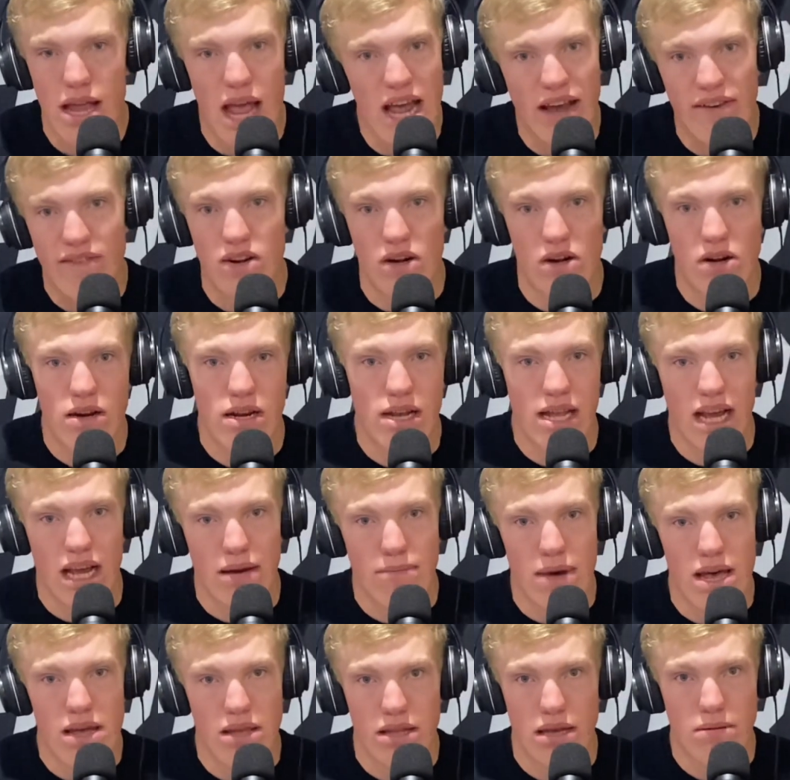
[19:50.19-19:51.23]
I haven't heard anything
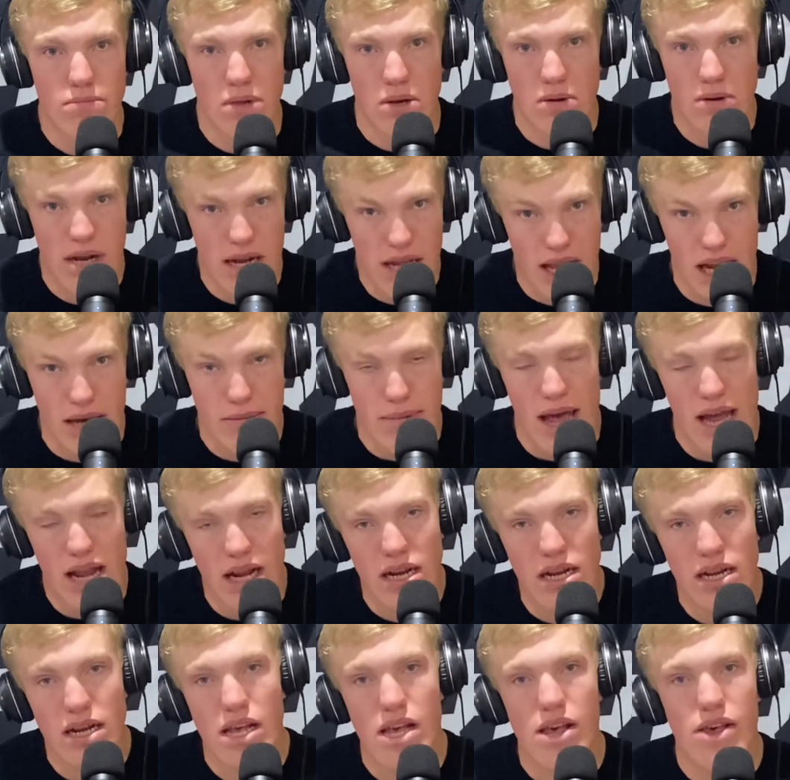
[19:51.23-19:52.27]
about them doing anything about it.